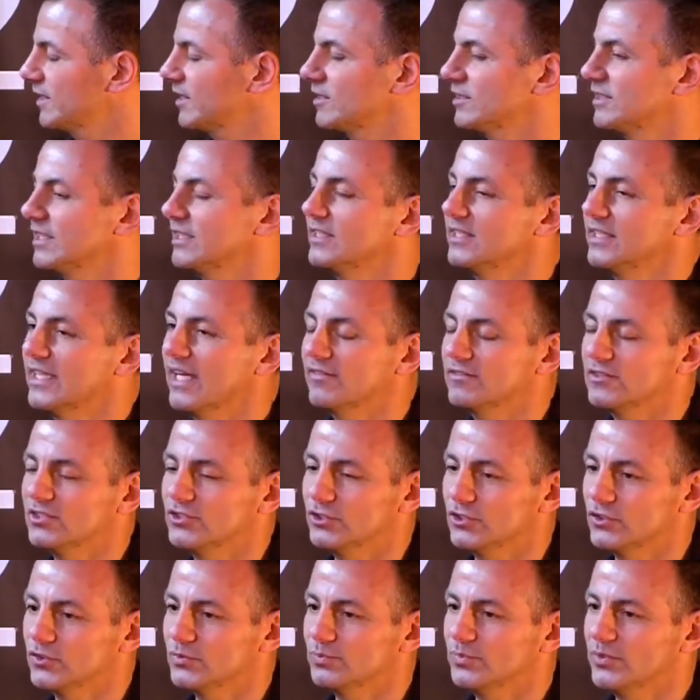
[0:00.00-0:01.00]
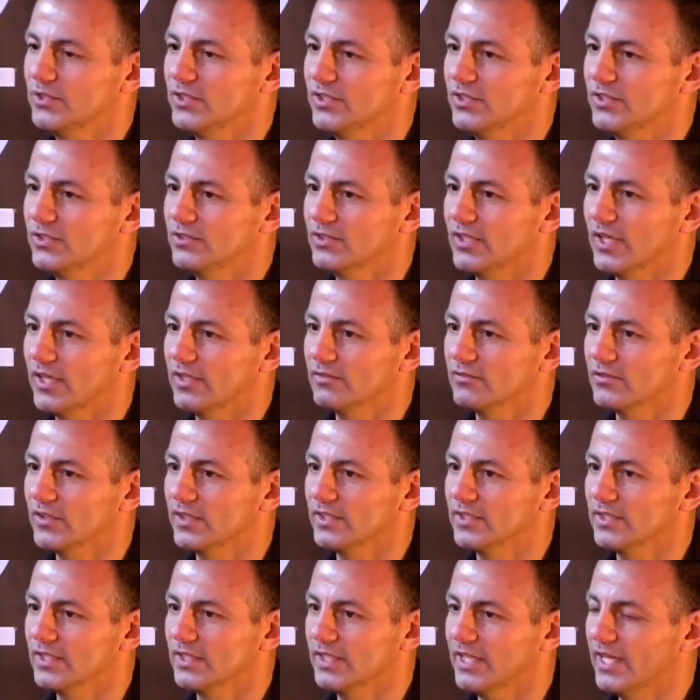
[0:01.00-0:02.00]
It didn't have to just be kind of
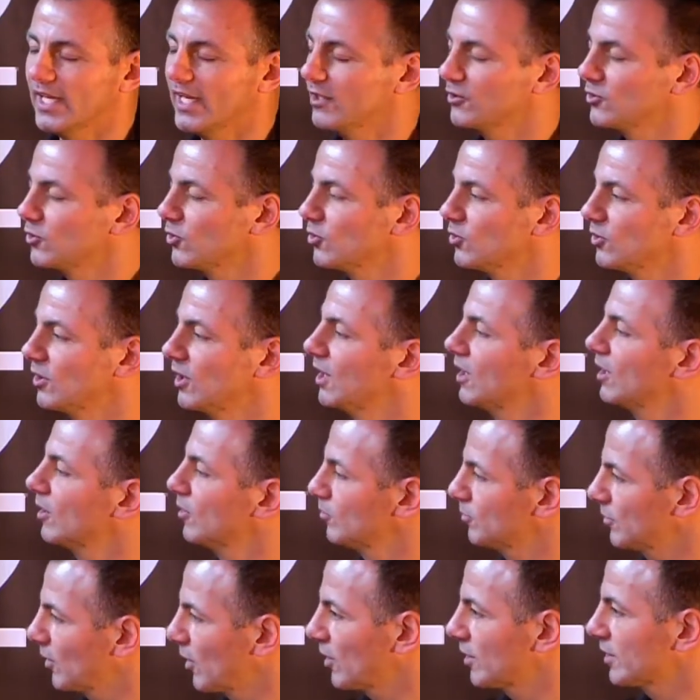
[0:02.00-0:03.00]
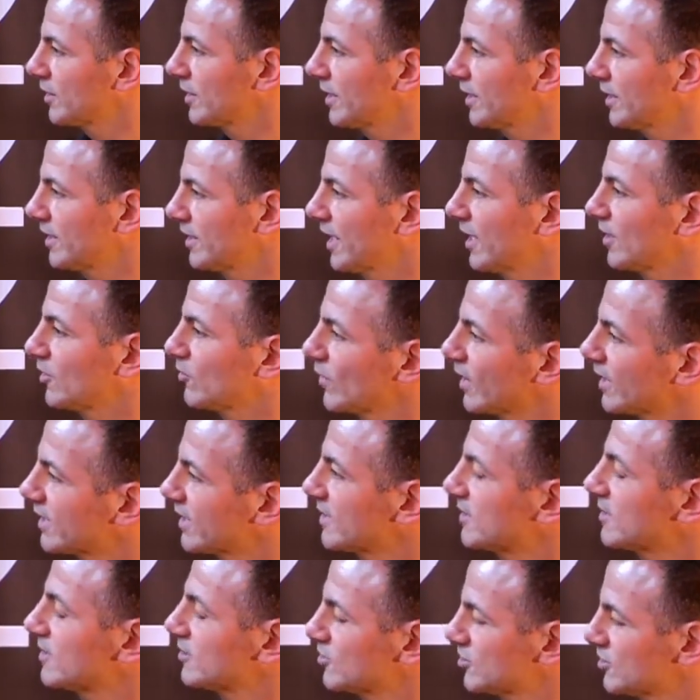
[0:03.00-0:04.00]
like an annual party and a
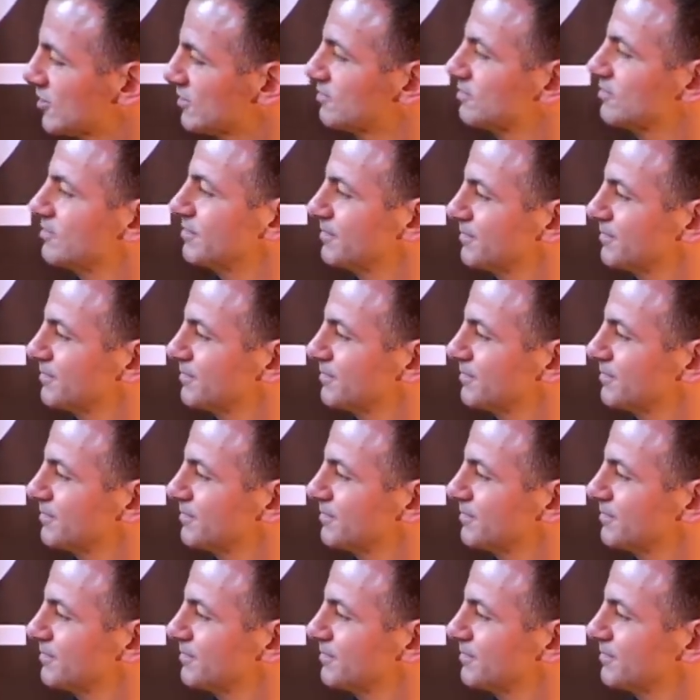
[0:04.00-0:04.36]
recognition.